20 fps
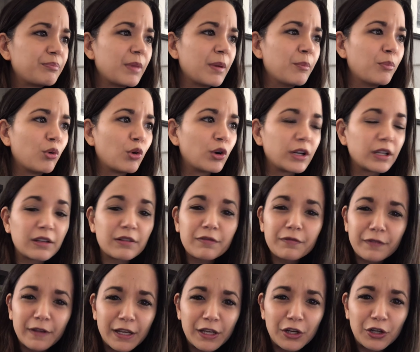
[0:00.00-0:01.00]
important
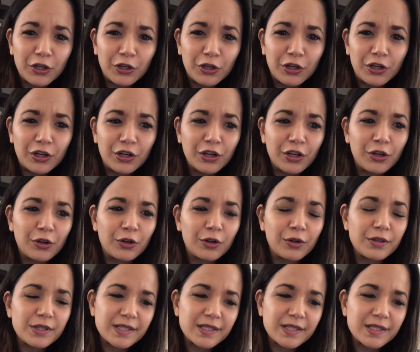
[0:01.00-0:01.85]
figure, you're